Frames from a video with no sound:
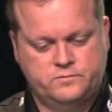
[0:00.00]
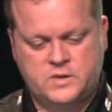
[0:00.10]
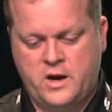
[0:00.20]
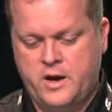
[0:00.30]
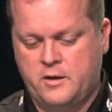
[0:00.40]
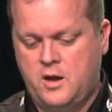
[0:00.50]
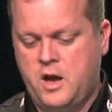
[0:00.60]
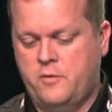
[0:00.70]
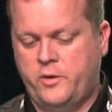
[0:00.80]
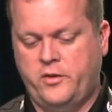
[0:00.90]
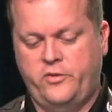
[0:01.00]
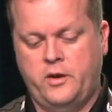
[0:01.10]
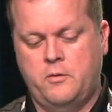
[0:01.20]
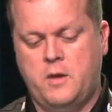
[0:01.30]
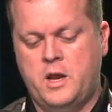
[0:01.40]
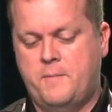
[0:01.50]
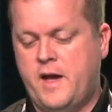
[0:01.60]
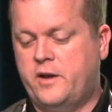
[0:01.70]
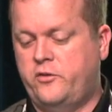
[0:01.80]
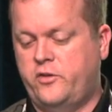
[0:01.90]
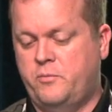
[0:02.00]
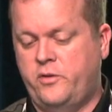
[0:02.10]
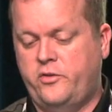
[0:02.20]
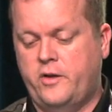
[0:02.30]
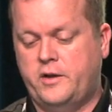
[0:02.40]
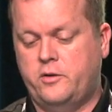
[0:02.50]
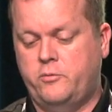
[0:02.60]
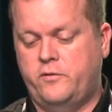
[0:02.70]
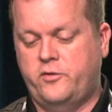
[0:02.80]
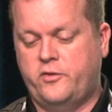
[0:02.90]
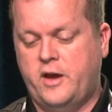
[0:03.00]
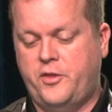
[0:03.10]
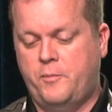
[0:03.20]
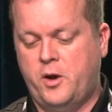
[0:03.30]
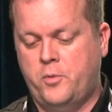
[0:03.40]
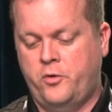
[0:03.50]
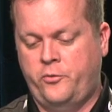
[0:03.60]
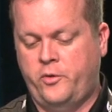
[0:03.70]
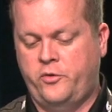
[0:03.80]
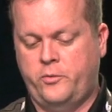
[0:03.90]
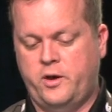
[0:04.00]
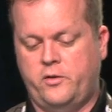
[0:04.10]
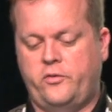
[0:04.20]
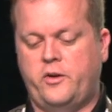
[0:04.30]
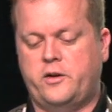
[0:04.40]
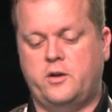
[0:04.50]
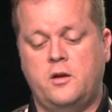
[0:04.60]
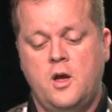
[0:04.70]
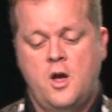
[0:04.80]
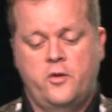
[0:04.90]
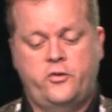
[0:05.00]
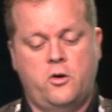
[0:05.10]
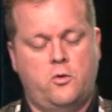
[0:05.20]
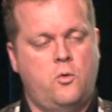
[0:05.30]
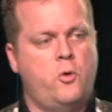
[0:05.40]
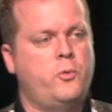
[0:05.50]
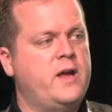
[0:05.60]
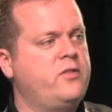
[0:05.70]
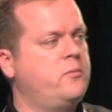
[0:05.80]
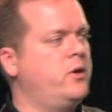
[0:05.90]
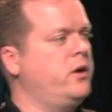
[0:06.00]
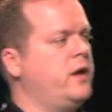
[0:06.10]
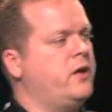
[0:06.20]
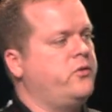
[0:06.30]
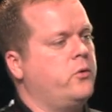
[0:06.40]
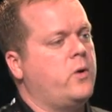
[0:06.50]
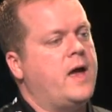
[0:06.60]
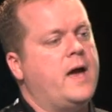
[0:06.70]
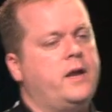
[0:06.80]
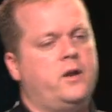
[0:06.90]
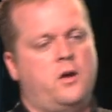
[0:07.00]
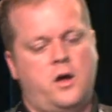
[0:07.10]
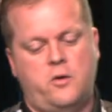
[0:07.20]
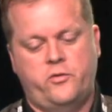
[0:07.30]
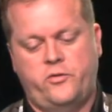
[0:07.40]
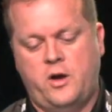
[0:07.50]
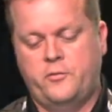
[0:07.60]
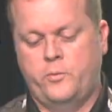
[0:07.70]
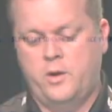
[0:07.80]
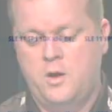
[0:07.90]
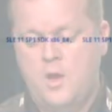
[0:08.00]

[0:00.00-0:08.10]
All right, and we can see any packages that have been selected. We've just got the bare bones ones that we selected. So, well, we have the ability now to uh, add in uh, software.